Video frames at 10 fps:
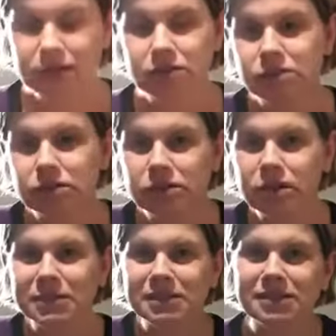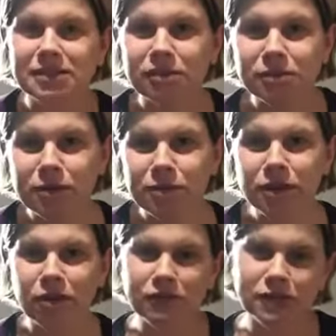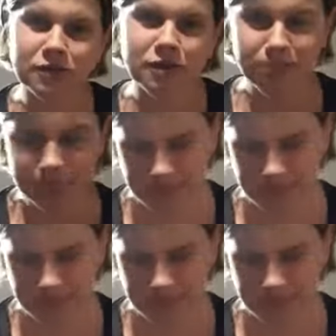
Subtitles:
Do you know what the time is? I don't know where we are for time.